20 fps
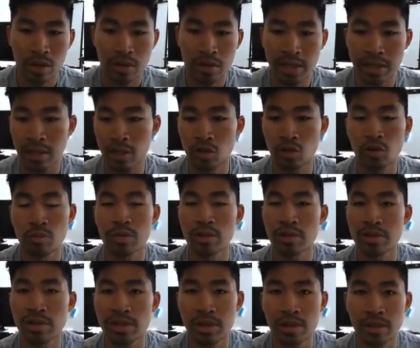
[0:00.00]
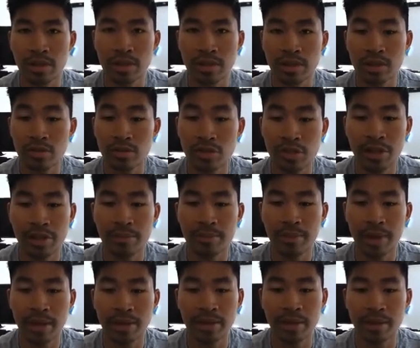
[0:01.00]
take an Uber to the dealership
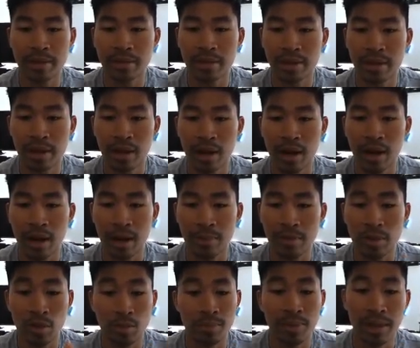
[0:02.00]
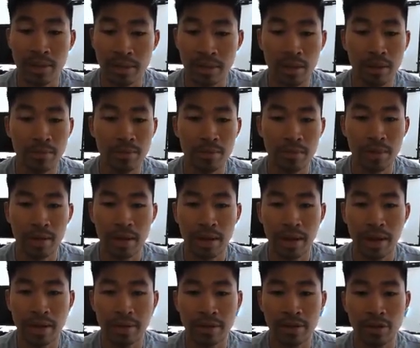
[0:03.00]
and then pick it up
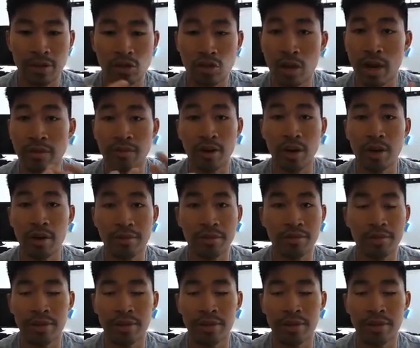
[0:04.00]
and then drive off.